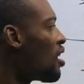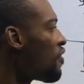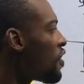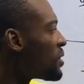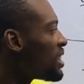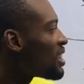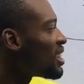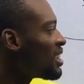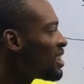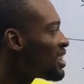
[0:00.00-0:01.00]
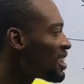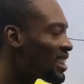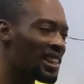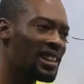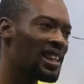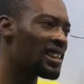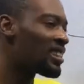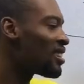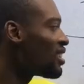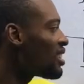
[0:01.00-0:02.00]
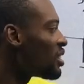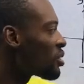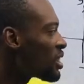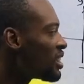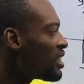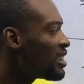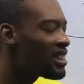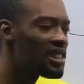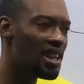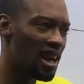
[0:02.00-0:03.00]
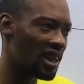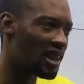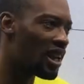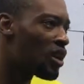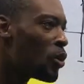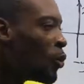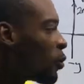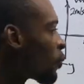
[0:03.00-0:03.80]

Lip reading: For this, this is inclined. This is certainly an angle.